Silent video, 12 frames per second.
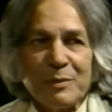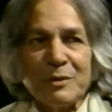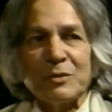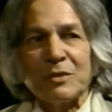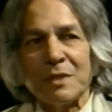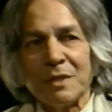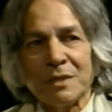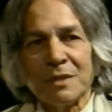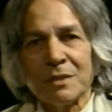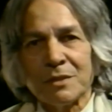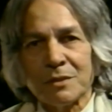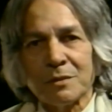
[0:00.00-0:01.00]
you see, in
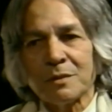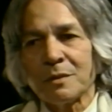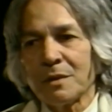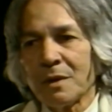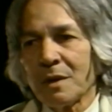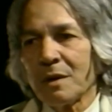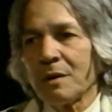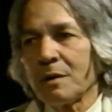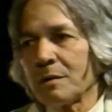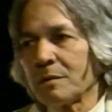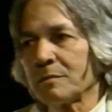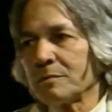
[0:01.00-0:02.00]
this,
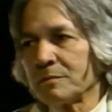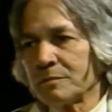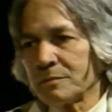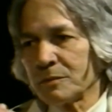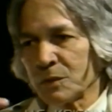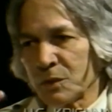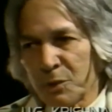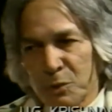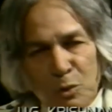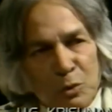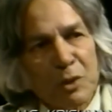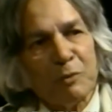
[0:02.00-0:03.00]
the
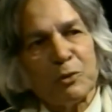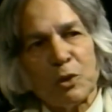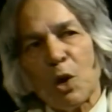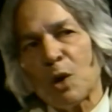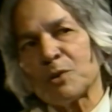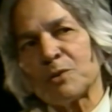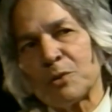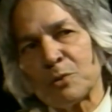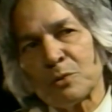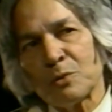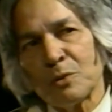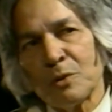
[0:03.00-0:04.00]
use of thought
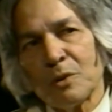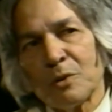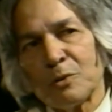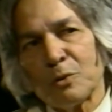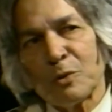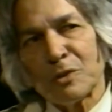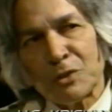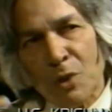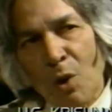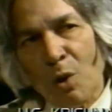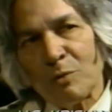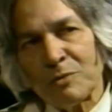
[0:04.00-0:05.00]
to
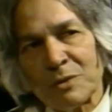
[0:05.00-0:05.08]
resolve,